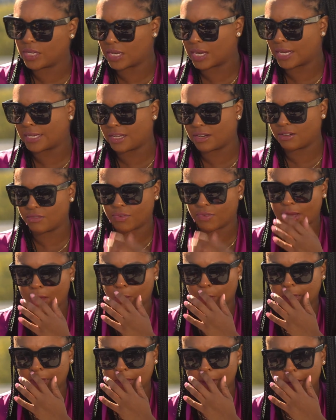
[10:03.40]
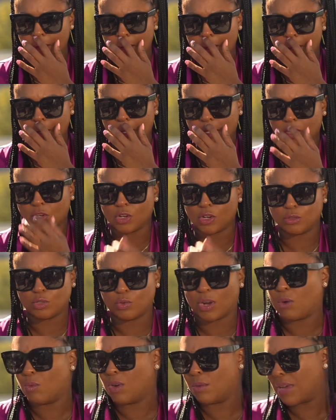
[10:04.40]
identify with,
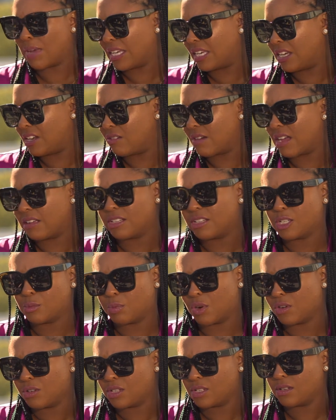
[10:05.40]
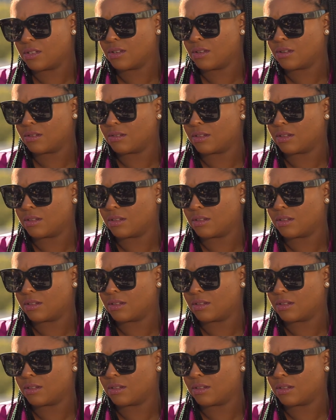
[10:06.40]
do I want my kid around this person?